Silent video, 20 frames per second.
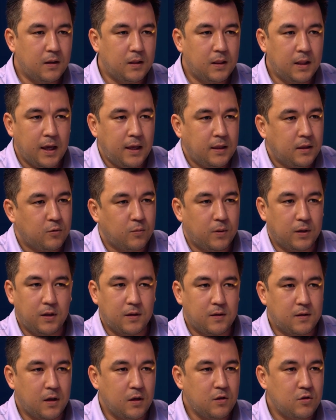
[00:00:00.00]
late
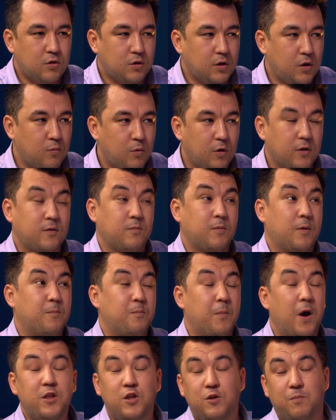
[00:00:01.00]
20th century was a
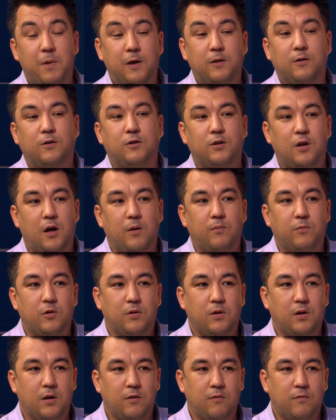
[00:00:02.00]
much better time
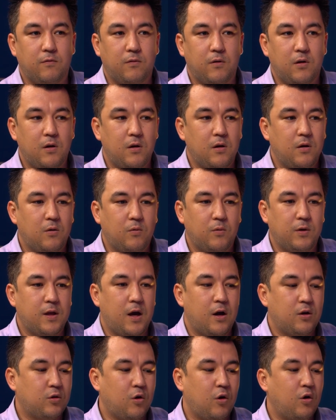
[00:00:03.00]
to live
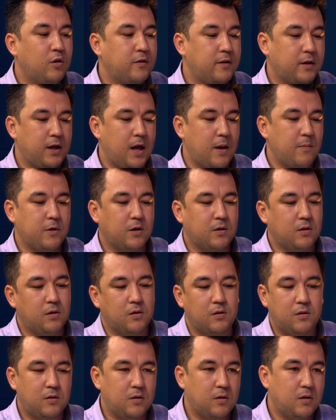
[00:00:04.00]
without all the
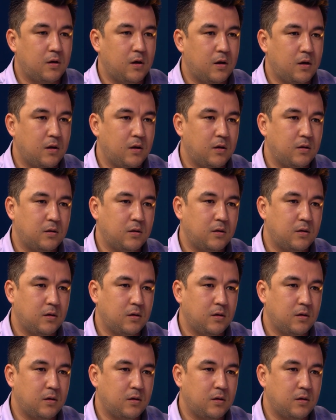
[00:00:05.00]
chemicals. And